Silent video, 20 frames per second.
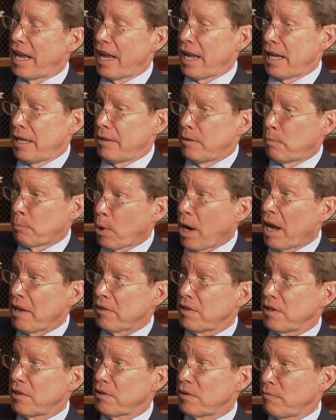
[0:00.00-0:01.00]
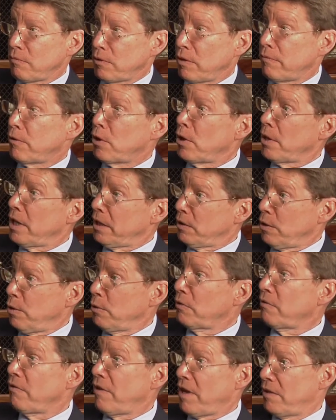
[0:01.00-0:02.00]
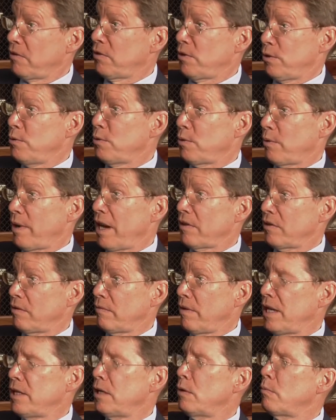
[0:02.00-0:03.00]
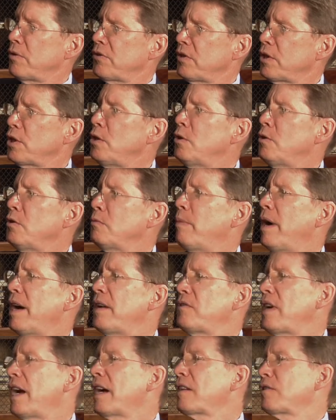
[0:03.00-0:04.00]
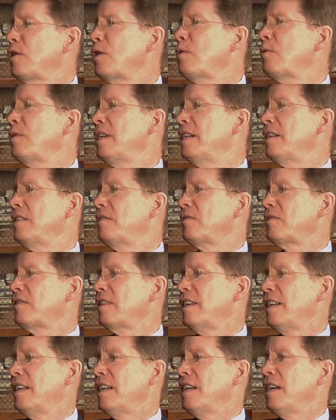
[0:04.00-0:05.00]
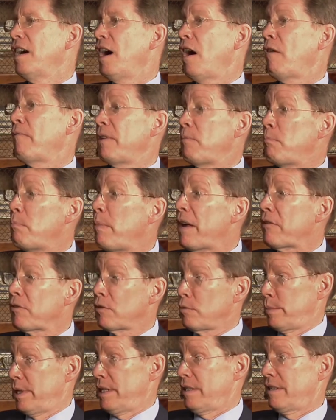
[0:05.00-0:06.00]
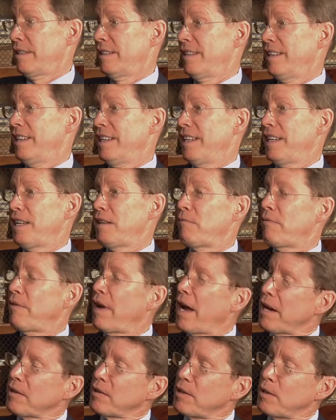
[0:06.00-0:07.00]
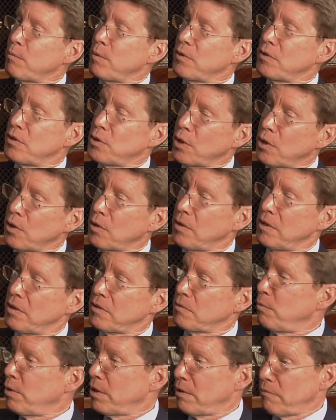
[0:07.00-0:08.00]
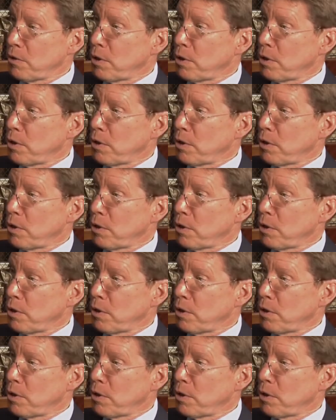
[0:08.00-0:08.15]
in the process of diverting those funds to Transylvania, was accused by Jacksonians of embezzlement. In fact, there was a journalist, one of your